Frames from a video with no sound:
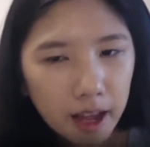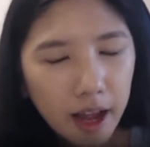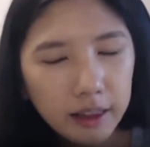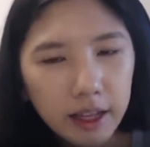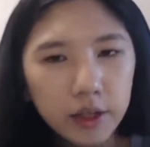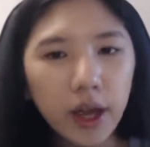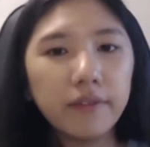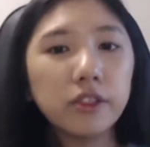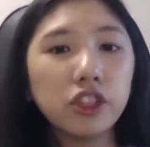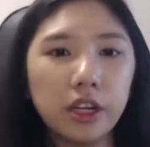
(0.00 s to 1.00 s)
and then you
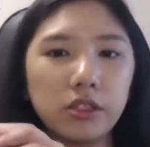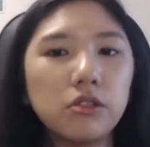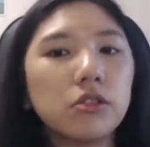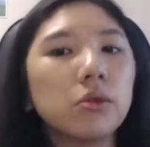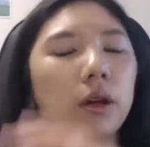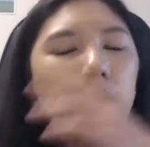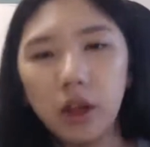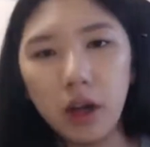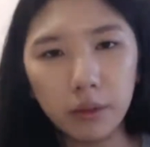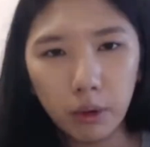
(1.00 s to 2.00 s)
have a chance to do a
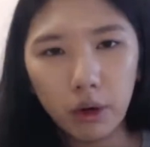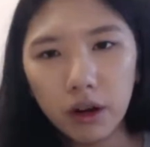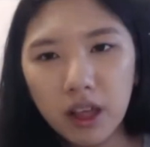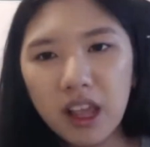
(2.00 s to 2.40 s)
lot more.